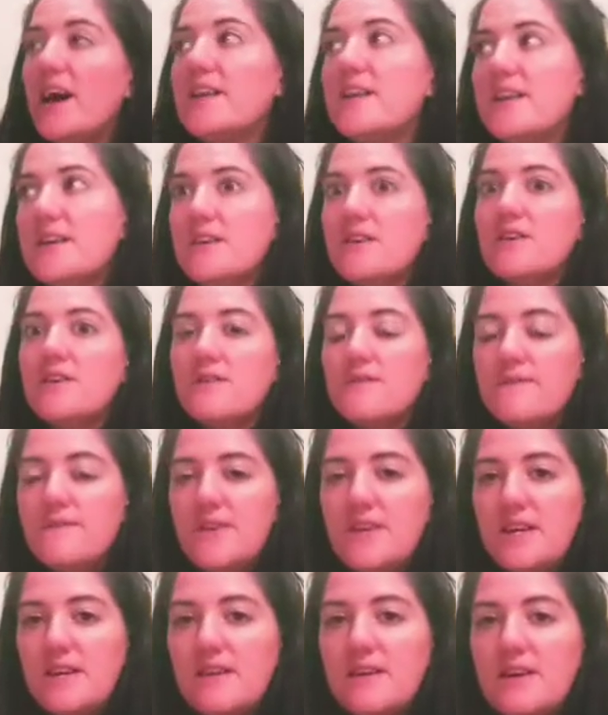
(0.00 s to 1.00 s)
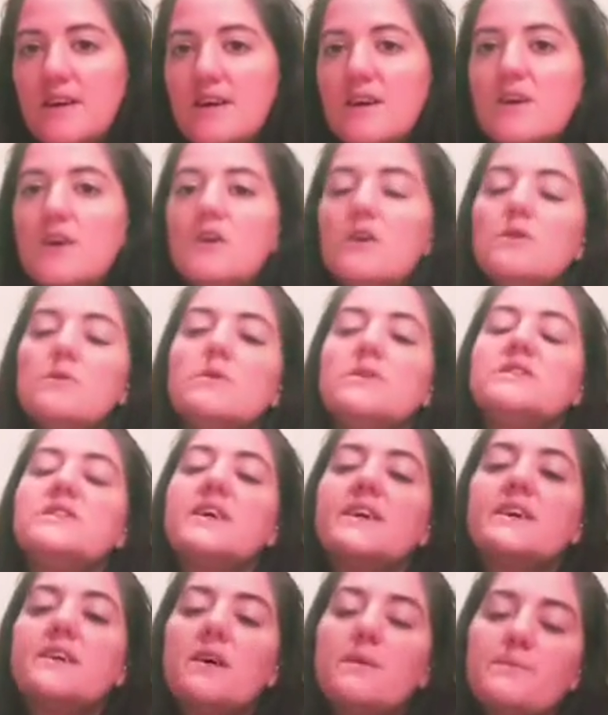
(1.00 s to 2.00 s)
and in your feet, which
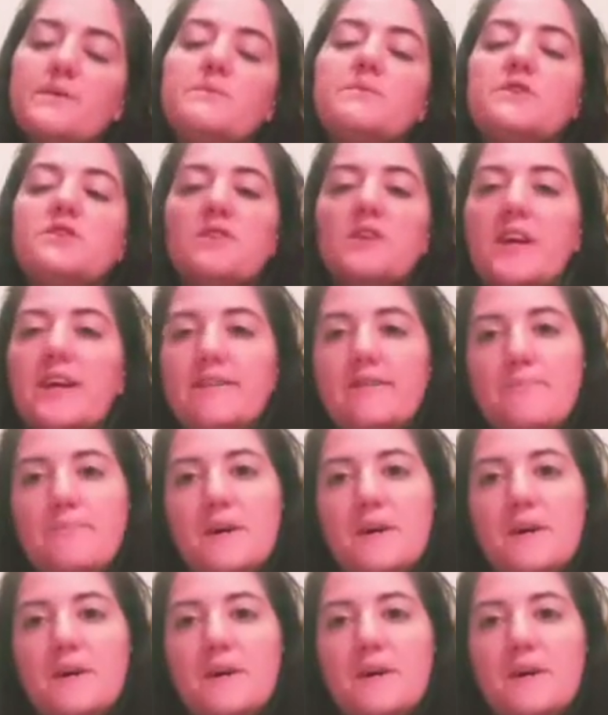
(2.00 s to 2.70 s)
then comes up to your next